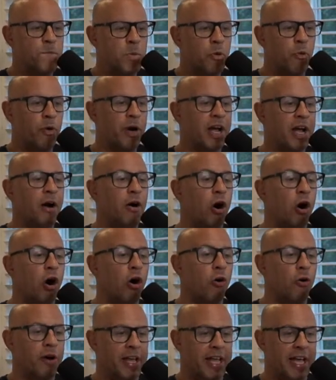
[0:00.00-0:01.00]
Rio
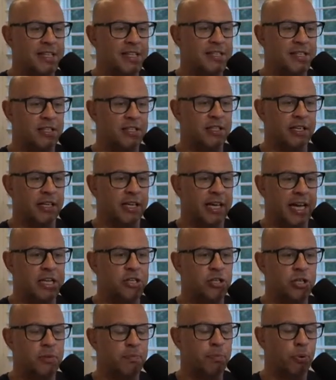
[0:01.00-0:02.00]
already answered the
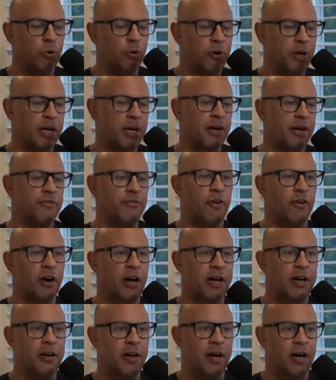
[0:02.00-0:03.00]
Gaethje Poirier fight.